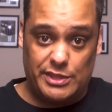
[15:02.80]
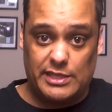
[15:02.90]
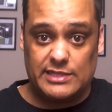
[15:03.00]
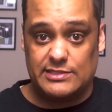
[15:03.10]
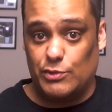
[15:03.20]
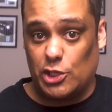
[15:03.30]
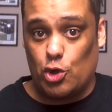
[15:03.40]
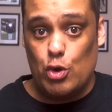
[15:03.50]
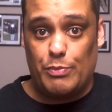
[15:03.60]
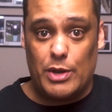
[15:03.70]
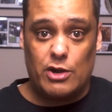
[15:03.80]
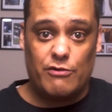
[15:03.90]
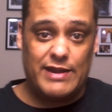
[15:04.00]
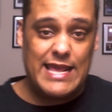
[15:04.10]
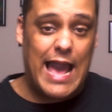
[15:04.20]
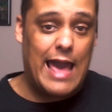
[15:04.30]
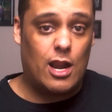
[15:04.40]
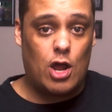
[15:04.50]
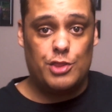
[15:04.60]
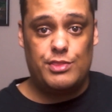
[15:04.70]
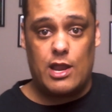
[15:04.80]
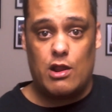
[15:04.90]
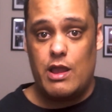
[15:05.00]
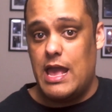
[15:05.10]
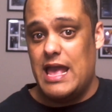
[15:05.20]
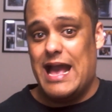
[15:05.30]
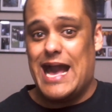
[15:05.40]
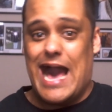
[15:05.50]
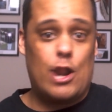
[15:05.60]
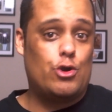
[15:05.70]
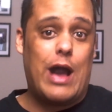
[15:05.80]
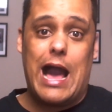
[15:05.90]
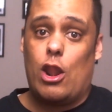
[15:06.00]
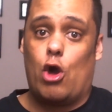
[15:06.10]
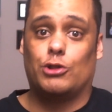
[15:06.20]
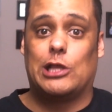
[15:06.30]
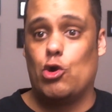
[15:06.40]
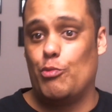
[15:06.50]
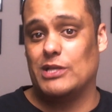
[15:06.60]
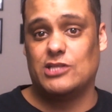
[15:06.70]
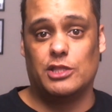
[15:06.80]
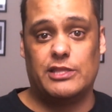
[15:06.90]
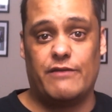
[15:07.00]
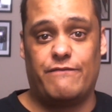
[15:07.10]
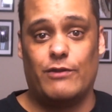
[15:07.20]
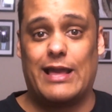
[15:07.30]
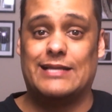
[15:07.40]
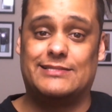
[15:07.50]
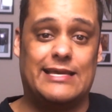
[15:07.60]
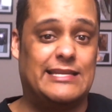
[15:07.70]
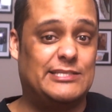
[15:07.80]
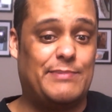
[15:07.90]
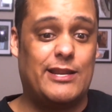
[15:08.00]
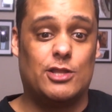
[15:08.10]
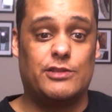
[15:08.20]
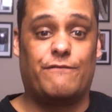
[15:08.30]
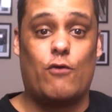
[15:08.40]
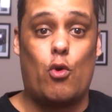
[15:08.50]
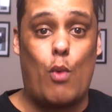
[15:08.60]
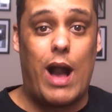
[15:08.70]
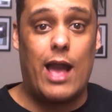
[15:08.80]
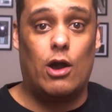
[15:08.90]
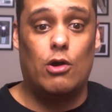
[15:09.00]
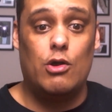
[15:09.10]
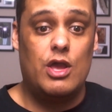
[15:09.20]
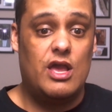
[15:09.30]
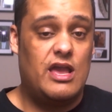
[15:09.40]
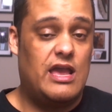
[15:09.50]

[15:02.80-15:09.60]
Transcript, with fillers: with the coupon already added on there. I don't know how long the coupon's on there for. Like I said, it's been on there for a while.